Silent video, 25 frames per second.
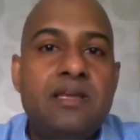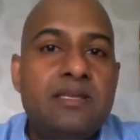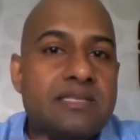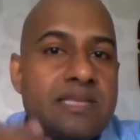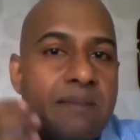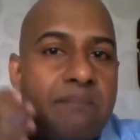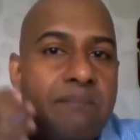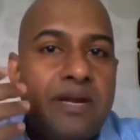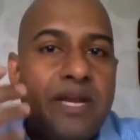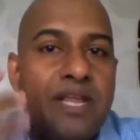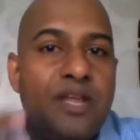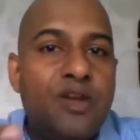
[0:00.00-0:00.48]

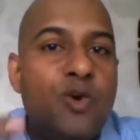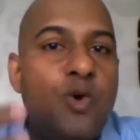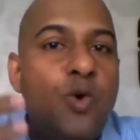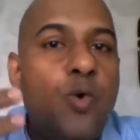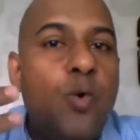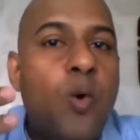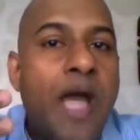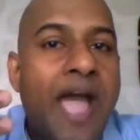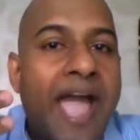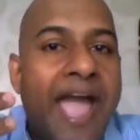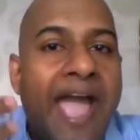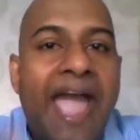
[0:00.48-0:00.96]
somebody
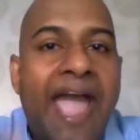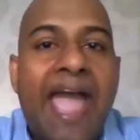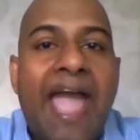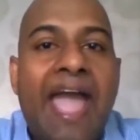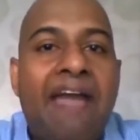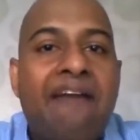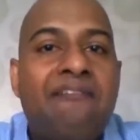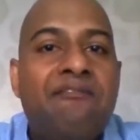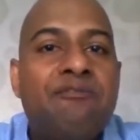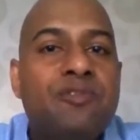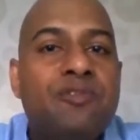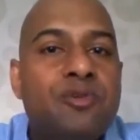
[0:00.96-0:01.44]
who
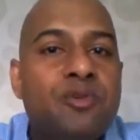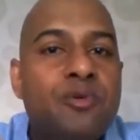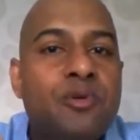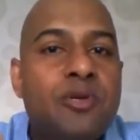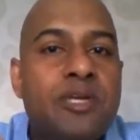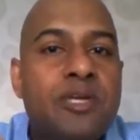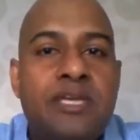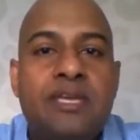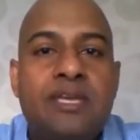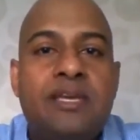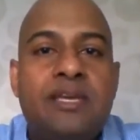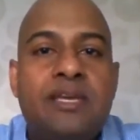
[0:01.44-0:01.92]
have to
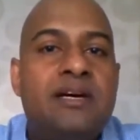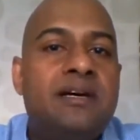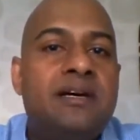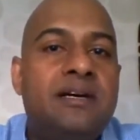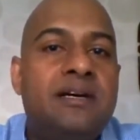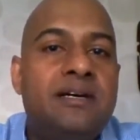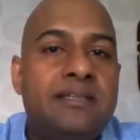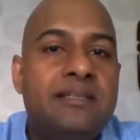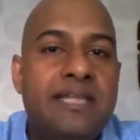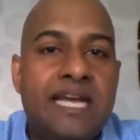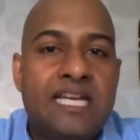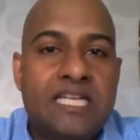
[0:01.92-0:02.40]
hear
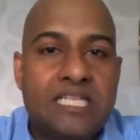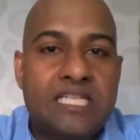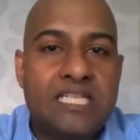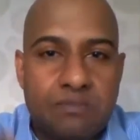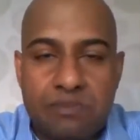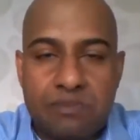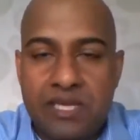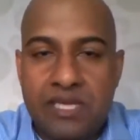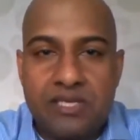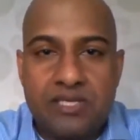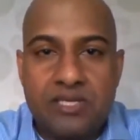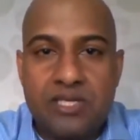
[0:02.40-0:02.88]
that
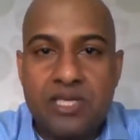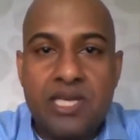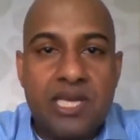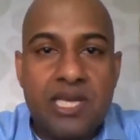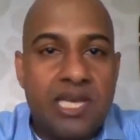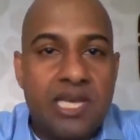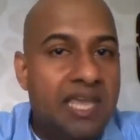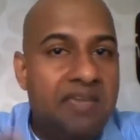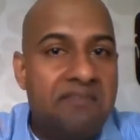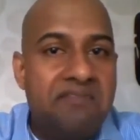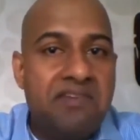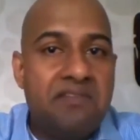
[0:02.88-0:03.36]
speech.
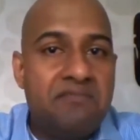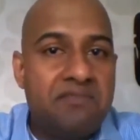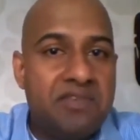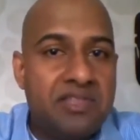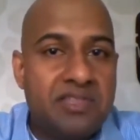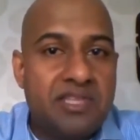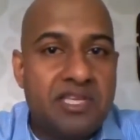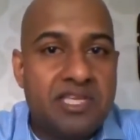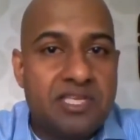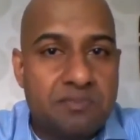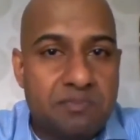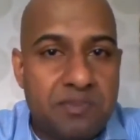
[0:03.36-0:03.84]
Even
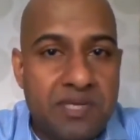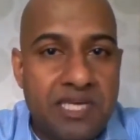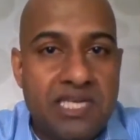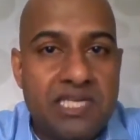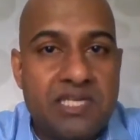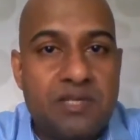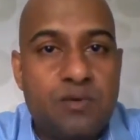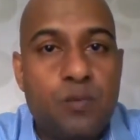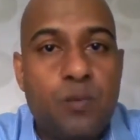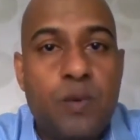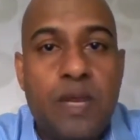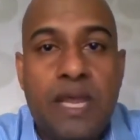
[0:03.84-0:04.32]
with the
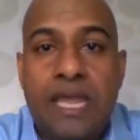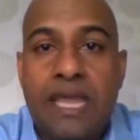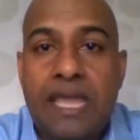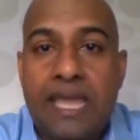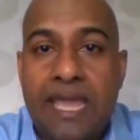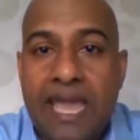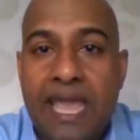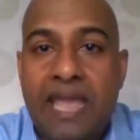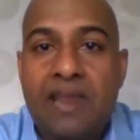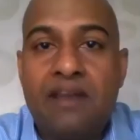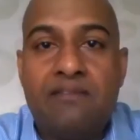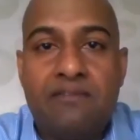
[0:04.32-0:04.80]
speech, we
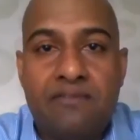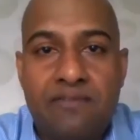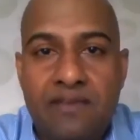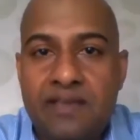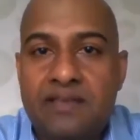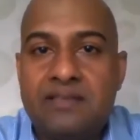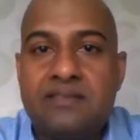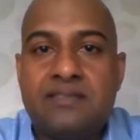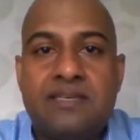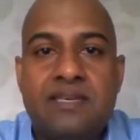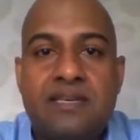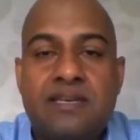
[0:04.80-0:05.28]
can
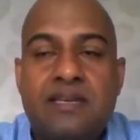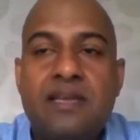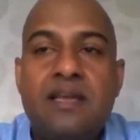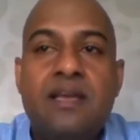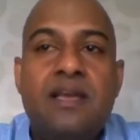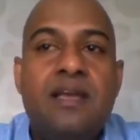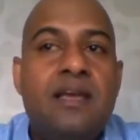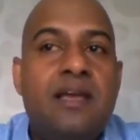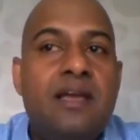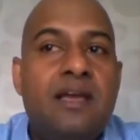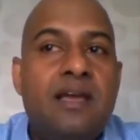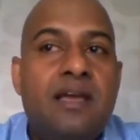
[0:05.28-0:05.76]
fix it.
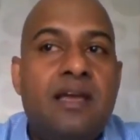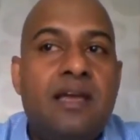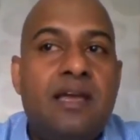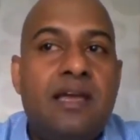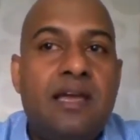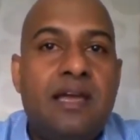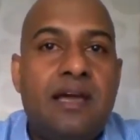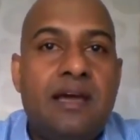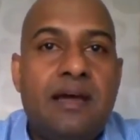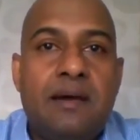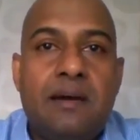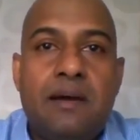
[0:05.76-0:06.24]

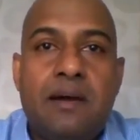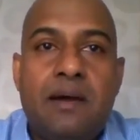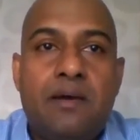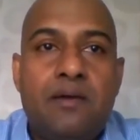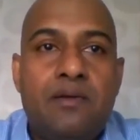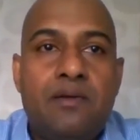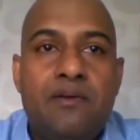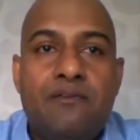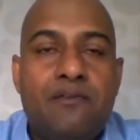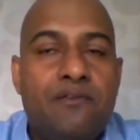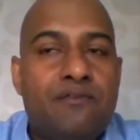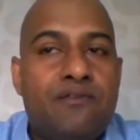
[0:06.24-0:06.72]

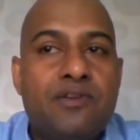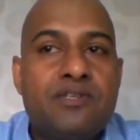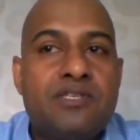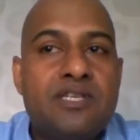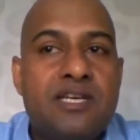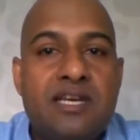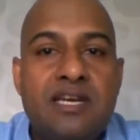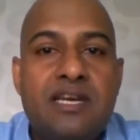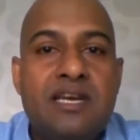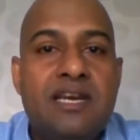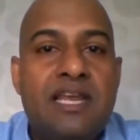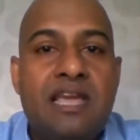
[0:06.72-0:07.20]
Of course,
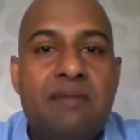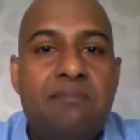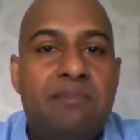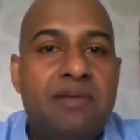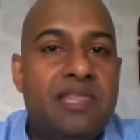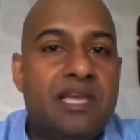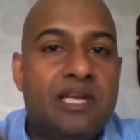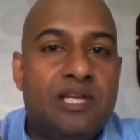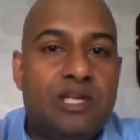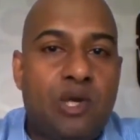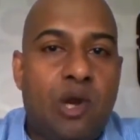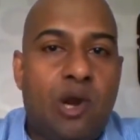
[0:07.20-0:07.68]
it didn't give
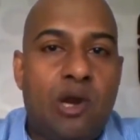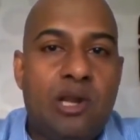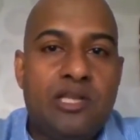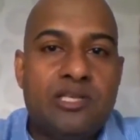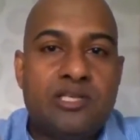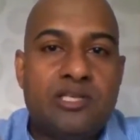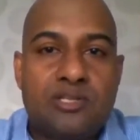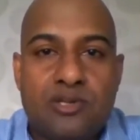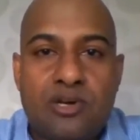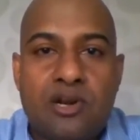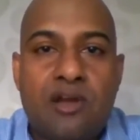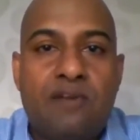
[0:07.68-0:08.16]
me the
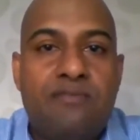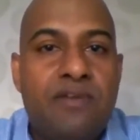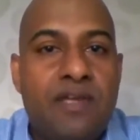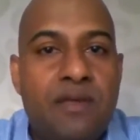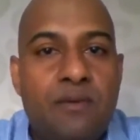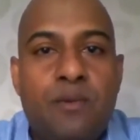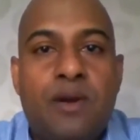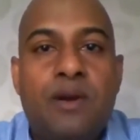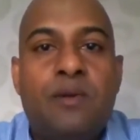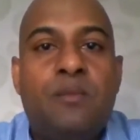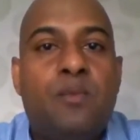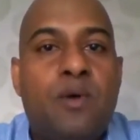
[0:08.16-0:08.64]
tallest
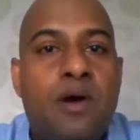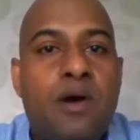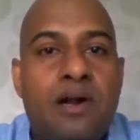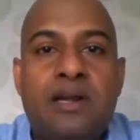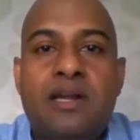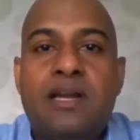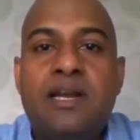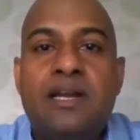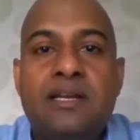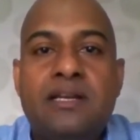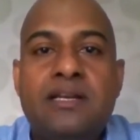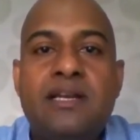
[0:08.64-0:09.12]
trophy.
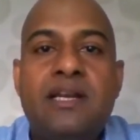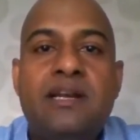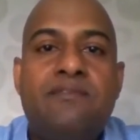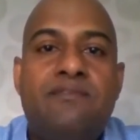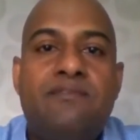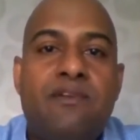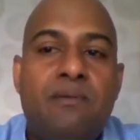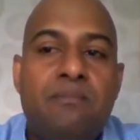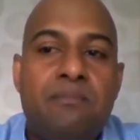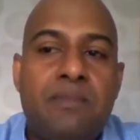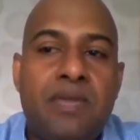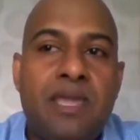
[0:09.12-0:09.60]
What it did
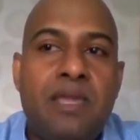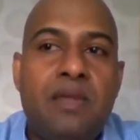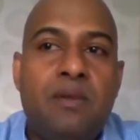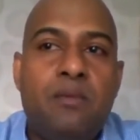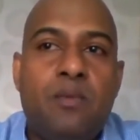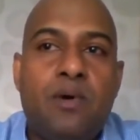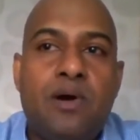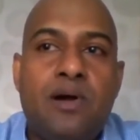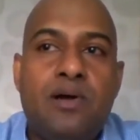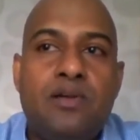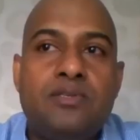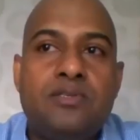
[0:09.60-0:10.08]
for me
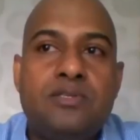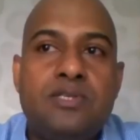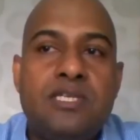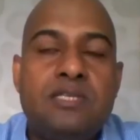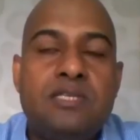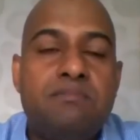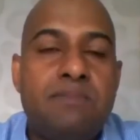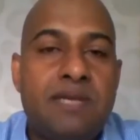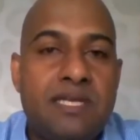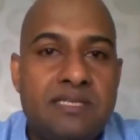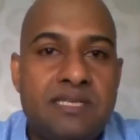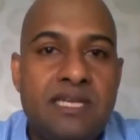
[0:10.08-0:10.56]
was
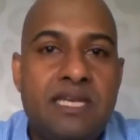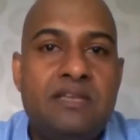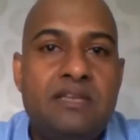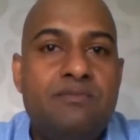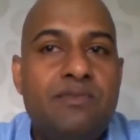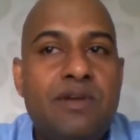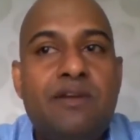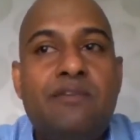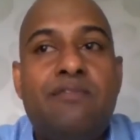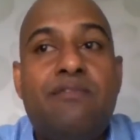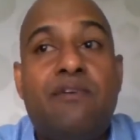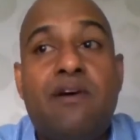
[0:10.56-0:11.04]
this message
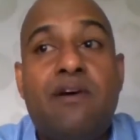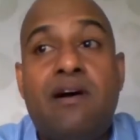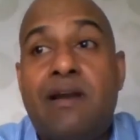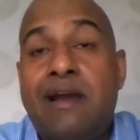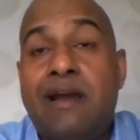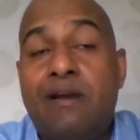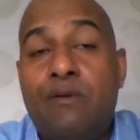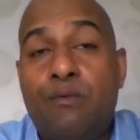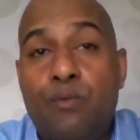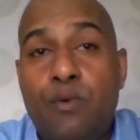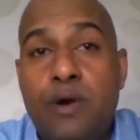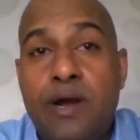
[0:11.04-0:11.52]
went
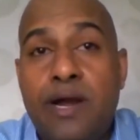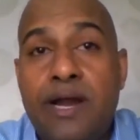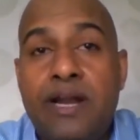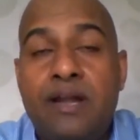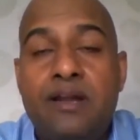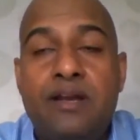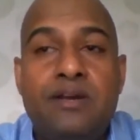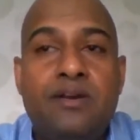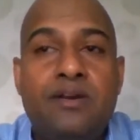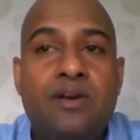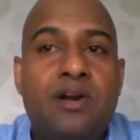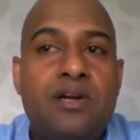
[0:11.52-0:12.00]
far and
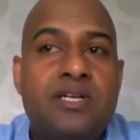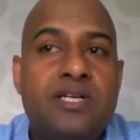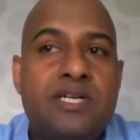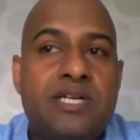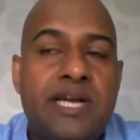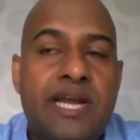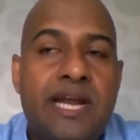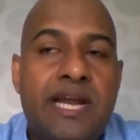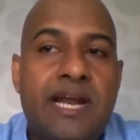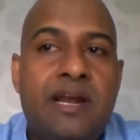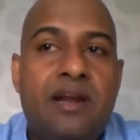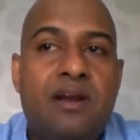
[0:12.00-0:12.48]
wide. It got
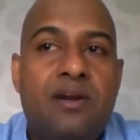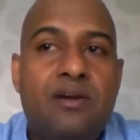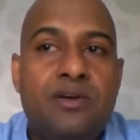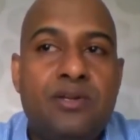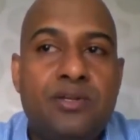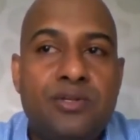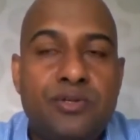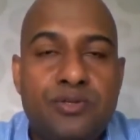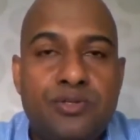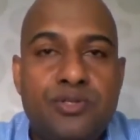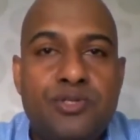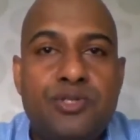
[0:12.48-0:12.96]
shared
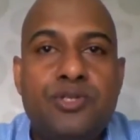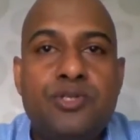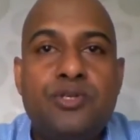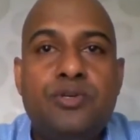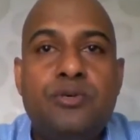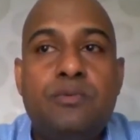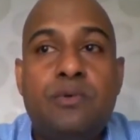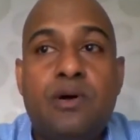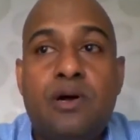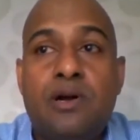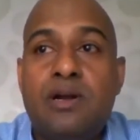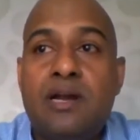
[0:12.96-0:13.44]
on
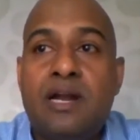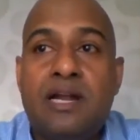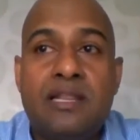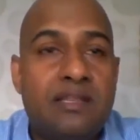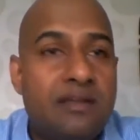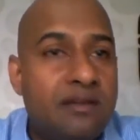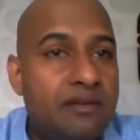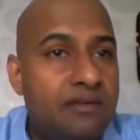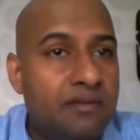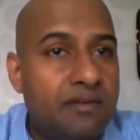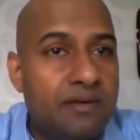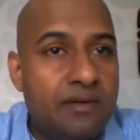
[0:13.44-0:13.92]
YouTube, on
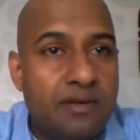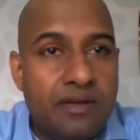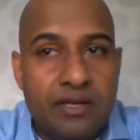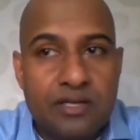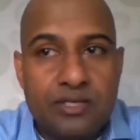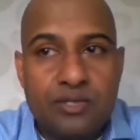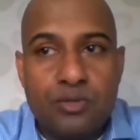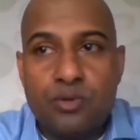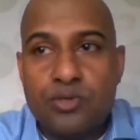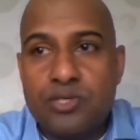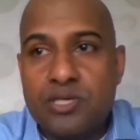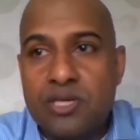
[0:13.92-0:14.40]
other
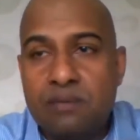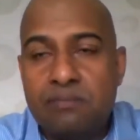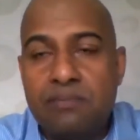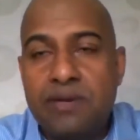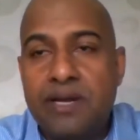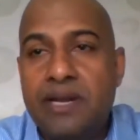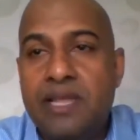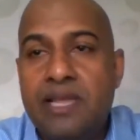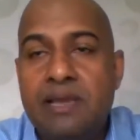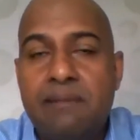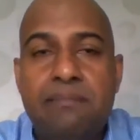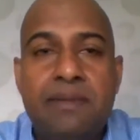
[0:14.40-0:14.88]
social
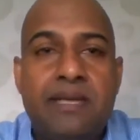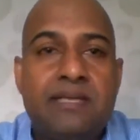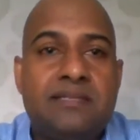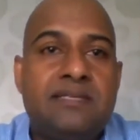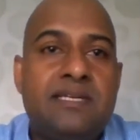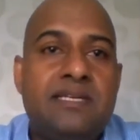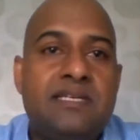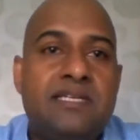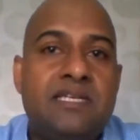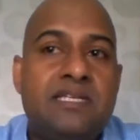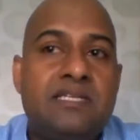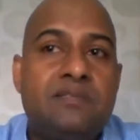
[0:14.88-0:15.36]
media
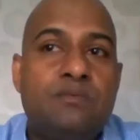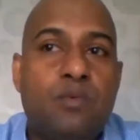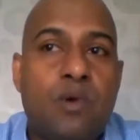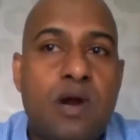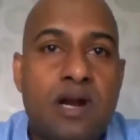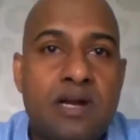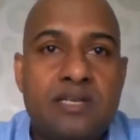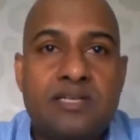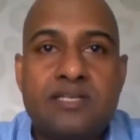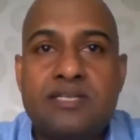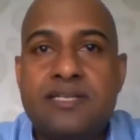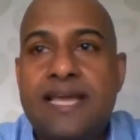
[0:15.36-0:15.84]
messages,
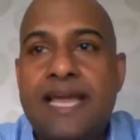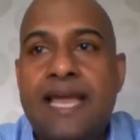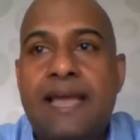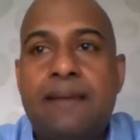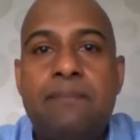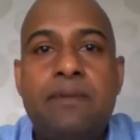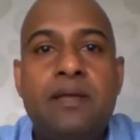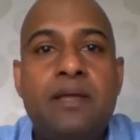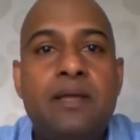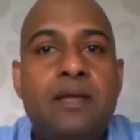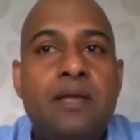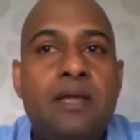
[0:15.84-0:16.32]

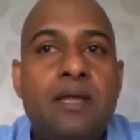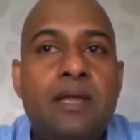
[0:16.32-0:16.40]
WhatsApp.